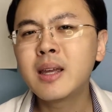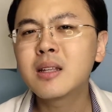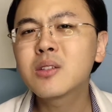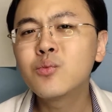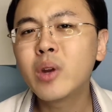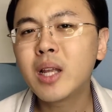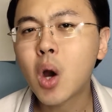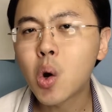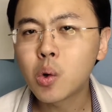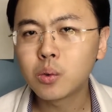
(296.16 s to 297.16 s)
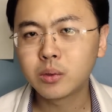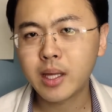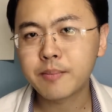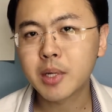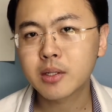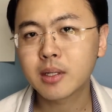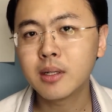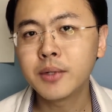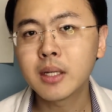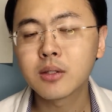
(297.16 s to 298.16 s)
doesn't really hold that much
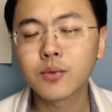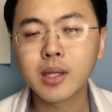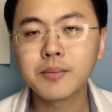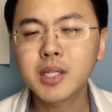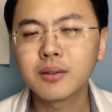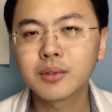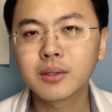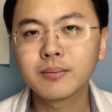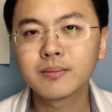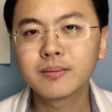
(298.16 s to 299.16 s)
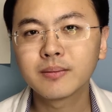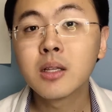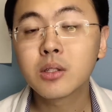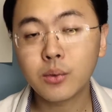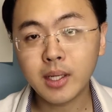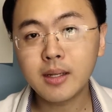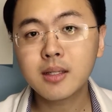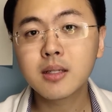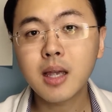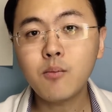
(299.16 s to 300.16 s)
significance for themselves. So it
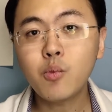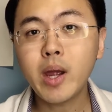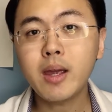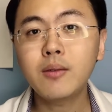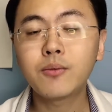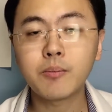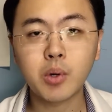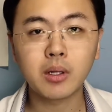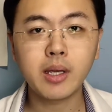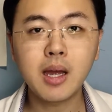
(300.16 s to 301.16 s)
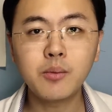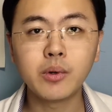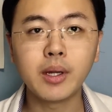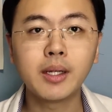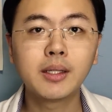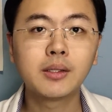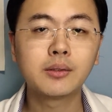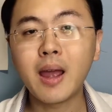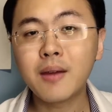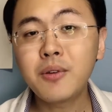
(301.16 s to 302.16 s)
is the same way for polyamory.
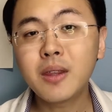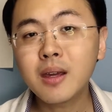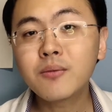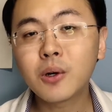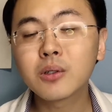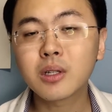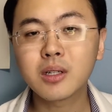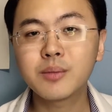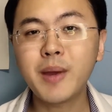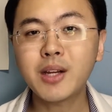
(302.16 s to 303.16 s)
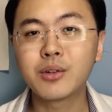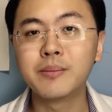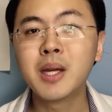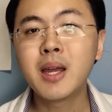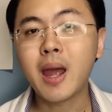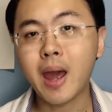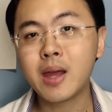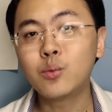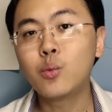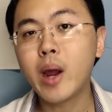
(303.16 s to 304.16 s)
Everything falls on a spectrum, and